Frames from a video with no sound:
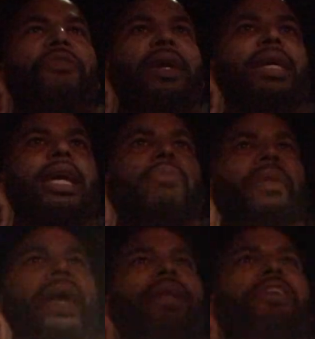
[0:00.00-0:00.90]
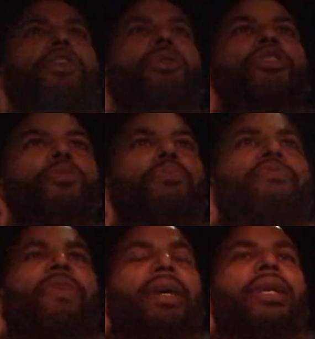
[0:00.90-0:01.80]
fucking getting paid to do what you
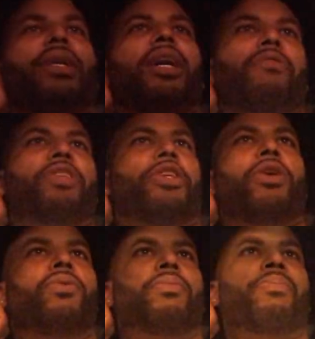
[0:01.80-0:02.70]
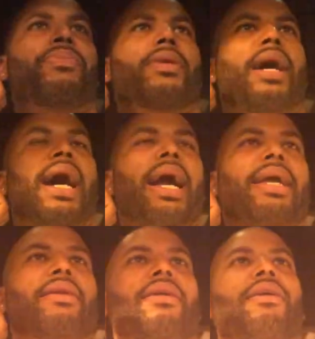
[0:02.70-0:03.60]
fucking love to do. All right?